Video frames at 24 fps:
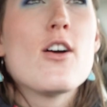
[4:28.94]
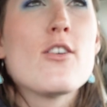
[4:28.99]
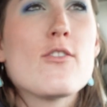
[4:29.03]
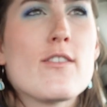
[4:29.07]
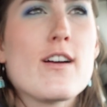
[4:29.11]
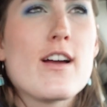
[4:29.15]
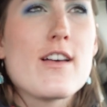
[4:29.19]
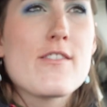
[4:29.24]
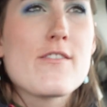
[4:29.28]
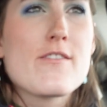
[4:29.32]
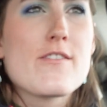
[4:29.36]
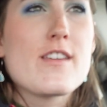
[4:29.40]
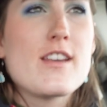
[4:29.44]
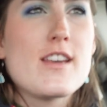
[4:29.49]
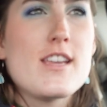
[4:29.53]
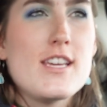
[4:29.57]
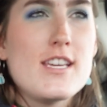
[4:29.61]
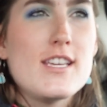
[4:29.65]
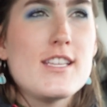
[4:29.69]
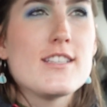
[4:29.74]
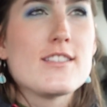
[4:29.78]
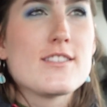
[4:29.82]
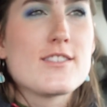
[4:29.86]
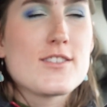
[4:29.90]
rather than
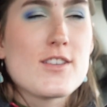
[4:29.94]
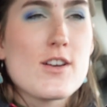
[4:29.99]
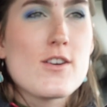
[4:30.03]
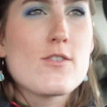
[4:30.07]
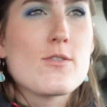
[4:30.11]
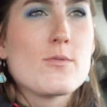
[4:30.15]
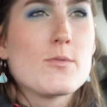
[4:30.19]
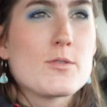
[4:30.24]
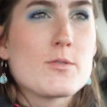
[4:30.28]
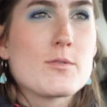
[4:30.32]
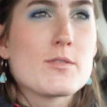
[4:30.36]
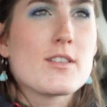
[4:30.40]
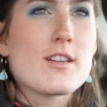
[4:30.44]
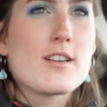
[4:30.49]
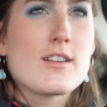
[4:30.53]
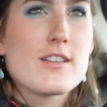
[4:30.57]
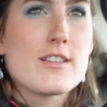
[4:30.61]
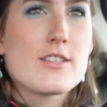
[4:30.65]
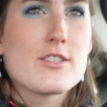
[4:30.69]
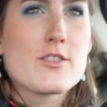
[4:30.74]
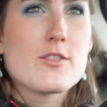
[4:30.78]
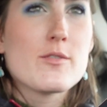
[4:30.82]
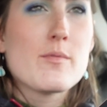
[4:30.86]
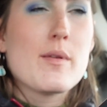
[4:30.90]
eat and soak, which was our
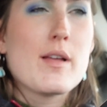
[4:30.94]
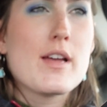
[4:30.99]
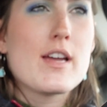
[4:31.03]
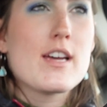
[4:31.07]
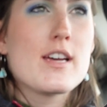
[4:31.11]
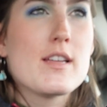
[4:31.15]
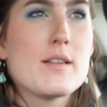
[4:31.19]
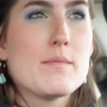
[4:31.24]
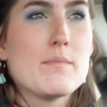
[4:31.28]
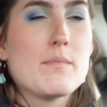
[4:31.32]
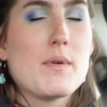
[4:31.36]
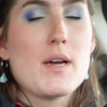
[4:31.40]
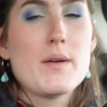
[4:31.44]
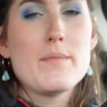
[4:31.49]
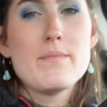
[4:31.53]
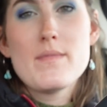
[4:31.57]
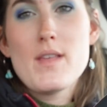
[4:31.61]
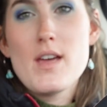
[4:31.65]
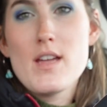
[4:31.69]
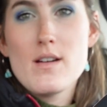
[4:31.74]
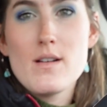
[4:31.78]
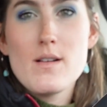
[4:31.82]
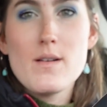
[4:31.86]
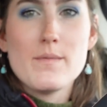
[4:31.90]
initial plan, but
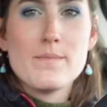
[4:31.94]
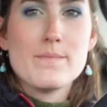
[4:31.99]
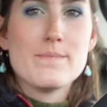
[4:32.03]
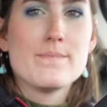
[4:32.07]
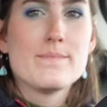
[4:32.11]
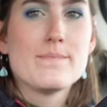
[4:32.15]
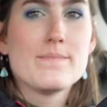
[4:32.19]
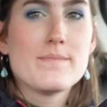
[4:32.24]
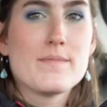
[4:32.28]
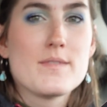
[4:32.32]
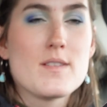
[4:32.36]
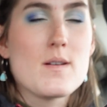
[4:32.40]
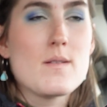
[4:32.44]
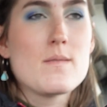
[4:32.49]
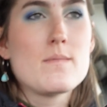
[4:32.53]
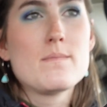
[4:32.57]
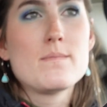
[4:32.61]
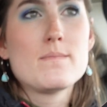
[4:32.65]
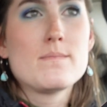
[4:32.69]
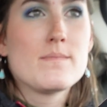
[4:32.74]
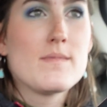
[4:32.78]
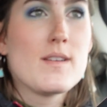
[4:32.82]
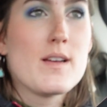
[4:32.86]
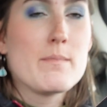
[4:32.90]
I don't know. So
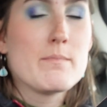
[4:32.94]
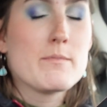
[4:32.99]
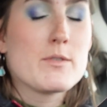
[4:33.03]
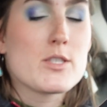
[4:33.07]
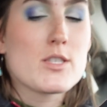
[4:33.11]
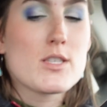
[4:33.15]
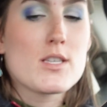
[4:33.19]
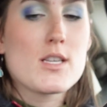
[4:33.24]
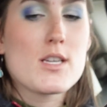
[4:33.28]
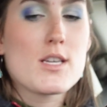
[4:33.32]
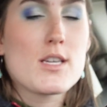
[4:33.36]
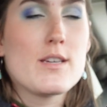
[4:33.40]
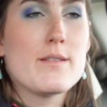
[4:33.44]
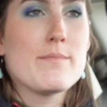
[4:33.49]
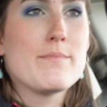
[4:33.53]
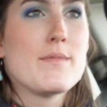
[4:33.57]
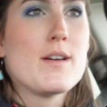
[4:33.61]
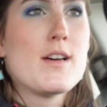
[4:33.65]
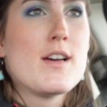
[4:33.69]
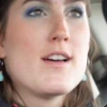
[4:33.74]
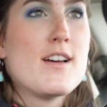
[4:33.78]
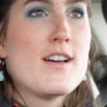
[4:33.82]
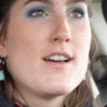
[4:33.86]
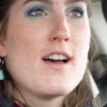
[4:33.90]
I'm just gonna keep,
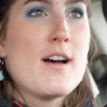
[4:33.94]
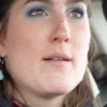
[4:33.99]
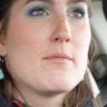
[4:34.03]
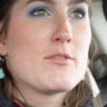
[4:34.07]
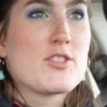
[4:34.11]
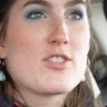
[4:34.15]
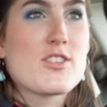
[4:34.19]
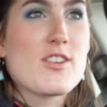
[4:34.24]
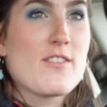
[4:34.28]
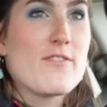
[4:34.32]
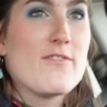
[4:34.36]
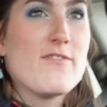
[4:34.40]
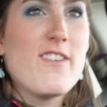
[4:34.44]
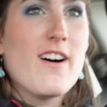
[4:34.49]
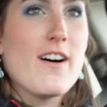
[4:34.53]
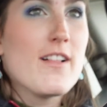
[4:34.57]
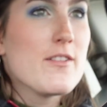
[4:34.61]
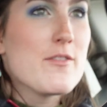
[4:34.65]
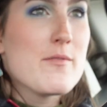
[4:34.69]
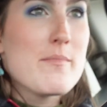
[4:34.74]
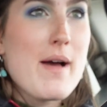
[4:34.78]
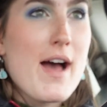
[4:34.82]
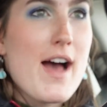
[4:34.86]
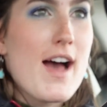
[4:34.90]
I'm just gonna
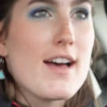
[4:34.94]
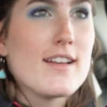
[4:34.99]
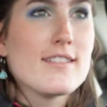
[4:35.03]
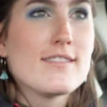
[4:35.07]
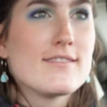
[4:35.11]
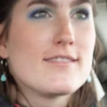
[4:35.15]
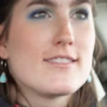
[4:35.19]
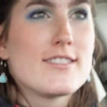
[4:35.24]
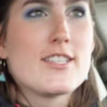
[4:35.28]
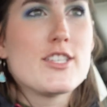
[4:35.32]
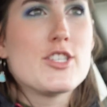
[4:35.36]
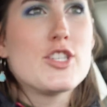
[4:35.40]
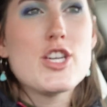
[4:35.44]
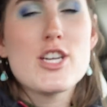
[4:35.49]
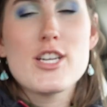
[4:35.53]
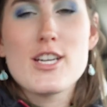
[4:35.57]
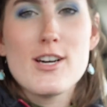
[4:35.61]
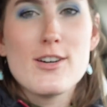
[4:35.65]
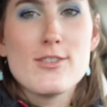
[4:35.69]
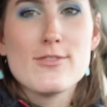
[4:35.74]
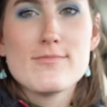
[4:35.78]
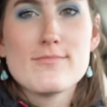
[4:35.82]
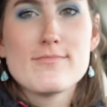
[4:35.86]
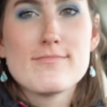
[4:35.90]
follow that to
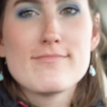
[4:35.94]
Chico.